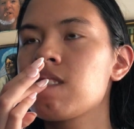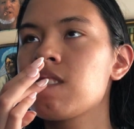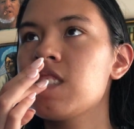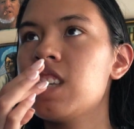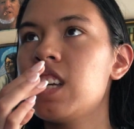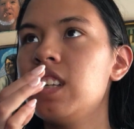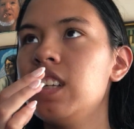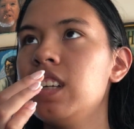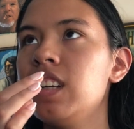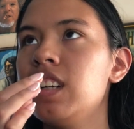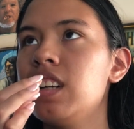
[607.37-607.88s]

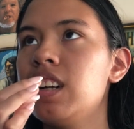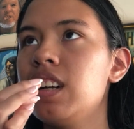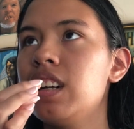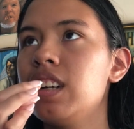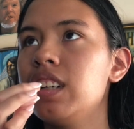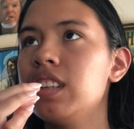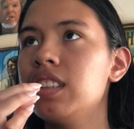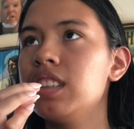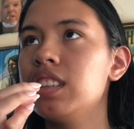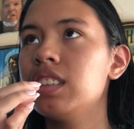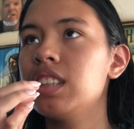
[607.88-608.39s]
I think I got it
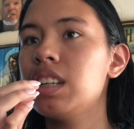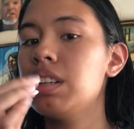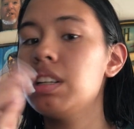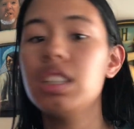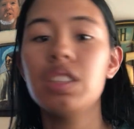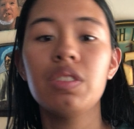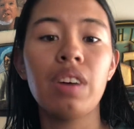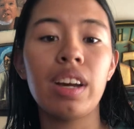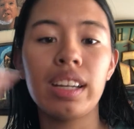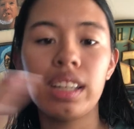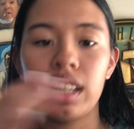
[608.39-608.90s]
like that.
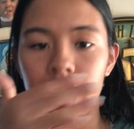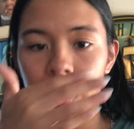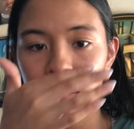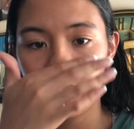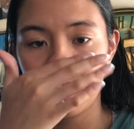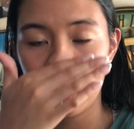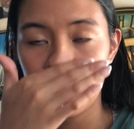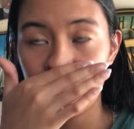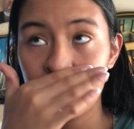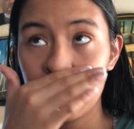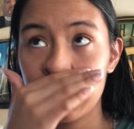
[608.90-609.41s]
It's fine.
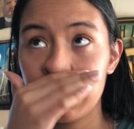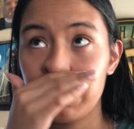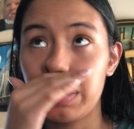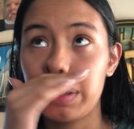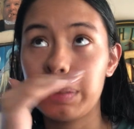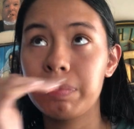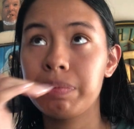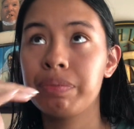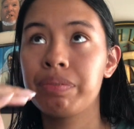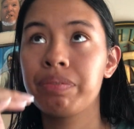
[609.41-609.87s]
Okay, it's fine.